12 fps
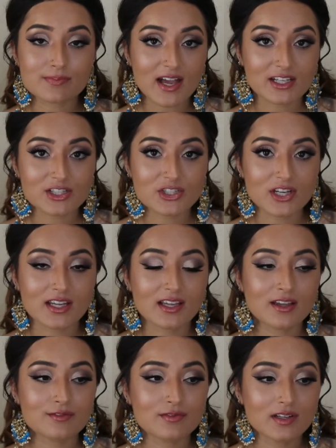
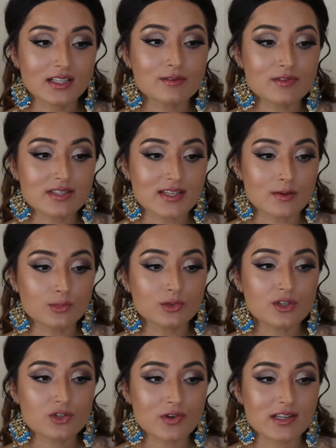packaging really resemble
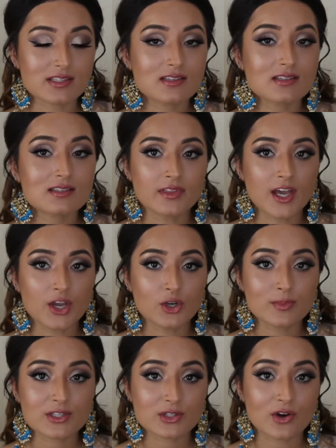the dresses
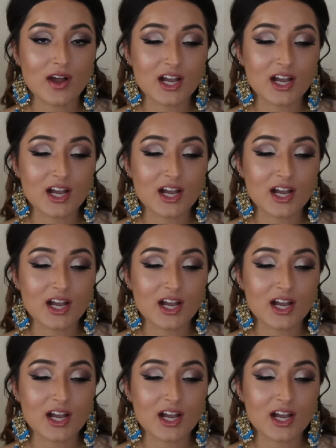Naomi Scott